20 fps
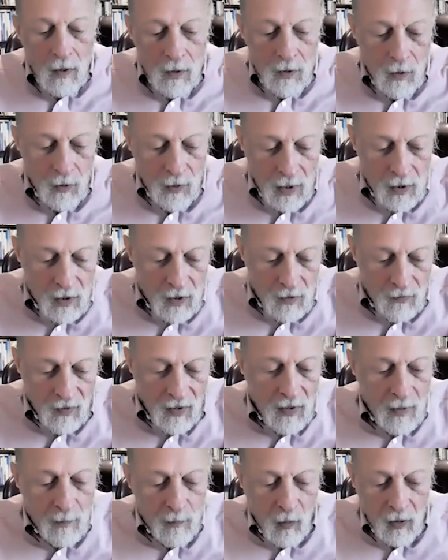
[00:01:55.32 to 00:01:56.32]
So that's a
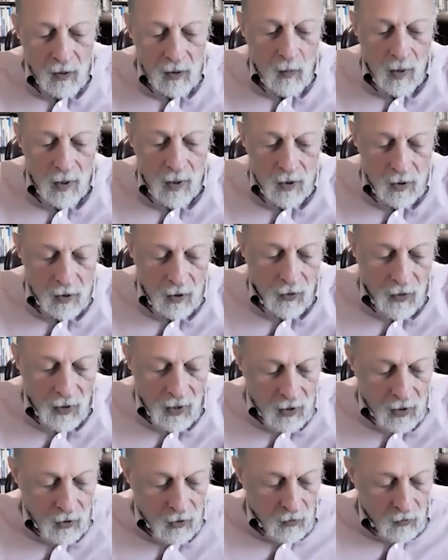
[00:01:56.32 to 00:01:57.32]
very important question, and
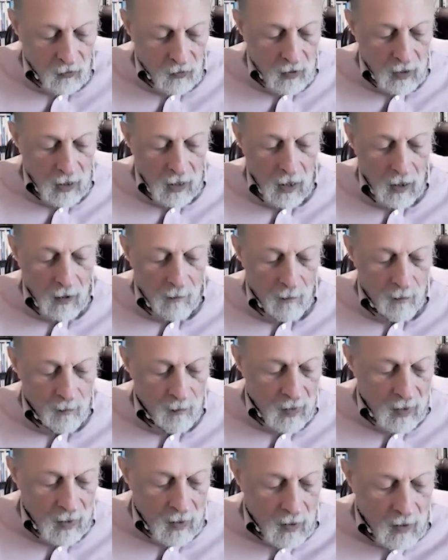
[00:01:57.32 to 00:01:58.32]
thank you. Um,
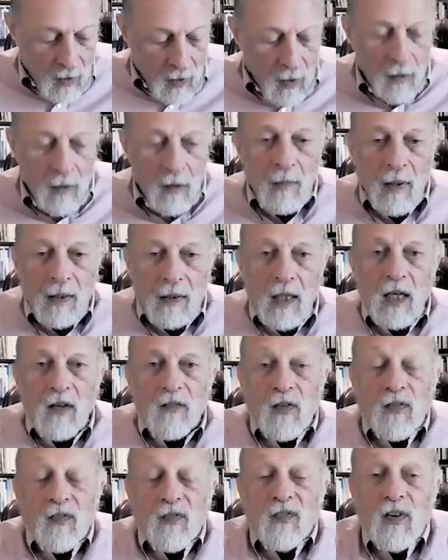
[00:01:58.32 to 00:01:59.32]

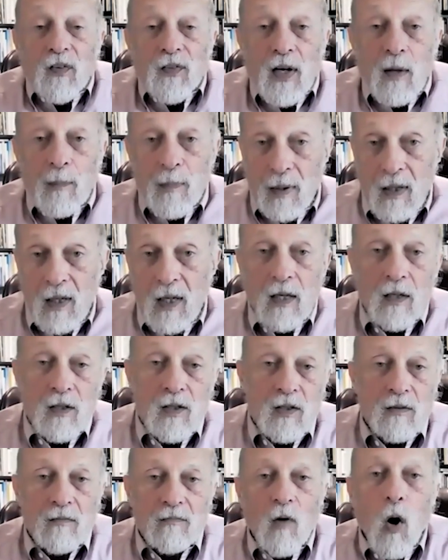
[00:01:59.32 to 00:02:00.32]
magnetic field therapy
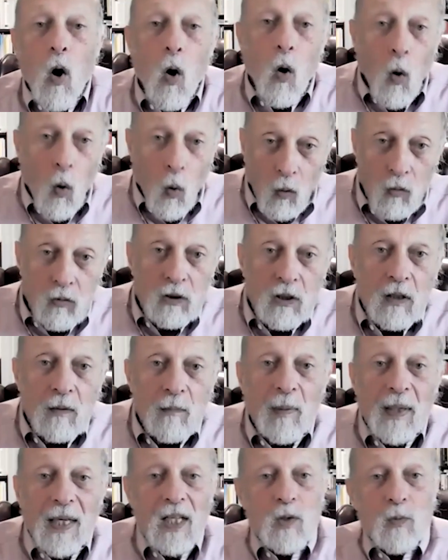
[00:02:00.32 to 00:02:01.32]
is old,
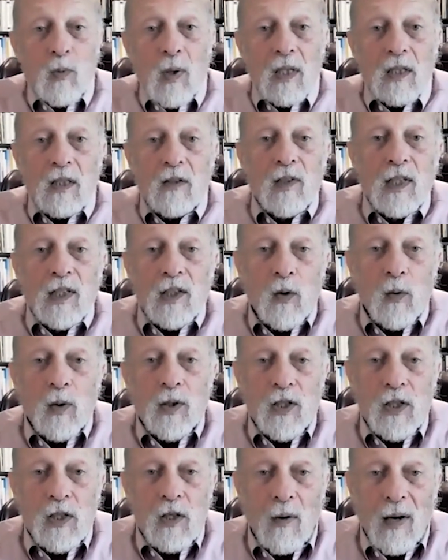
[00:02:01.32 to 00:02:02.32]
but it's relatively new in
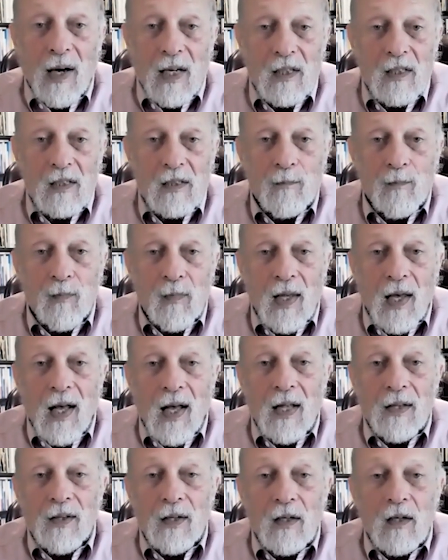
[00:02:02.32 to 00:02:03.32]
the US.
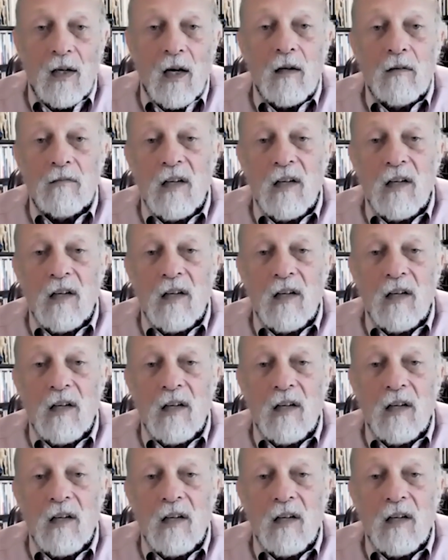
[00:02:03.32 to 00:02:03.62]
And there are